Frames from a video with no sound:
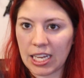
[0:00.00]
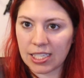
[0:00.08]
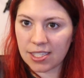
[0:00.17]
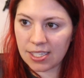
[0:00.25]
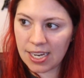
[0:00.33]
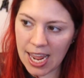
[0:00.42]
get a
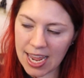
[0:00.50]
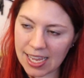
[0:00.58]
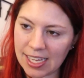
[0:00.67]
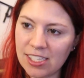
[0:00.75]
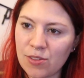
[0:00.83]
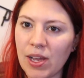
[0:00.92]

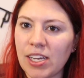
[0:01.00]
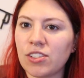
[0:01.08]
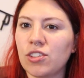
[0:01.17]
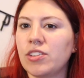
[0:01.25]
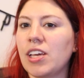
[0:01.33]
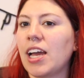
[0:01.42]
snake, so I could
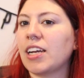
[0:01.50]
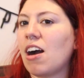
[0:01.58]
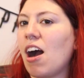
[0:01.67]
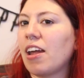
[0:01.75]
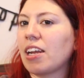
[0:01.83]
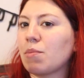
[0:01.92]
do the
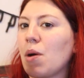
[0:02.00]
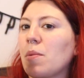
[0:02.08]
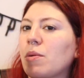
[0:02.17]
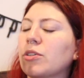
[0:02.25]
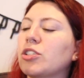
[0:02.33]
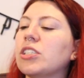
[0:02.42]
iconic
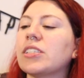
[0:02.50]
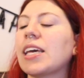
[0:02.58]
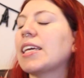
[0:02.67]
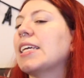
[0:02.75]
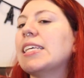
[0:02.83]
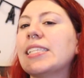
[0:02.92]
moment where she's
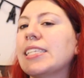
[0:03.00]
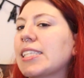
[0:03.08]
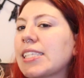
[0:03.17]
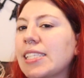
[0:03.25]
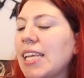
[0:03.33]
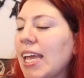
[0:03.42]
like kissing
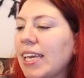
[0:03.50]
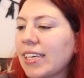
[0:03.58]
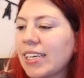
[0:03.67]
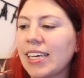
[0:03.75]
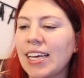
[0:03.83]
the snake.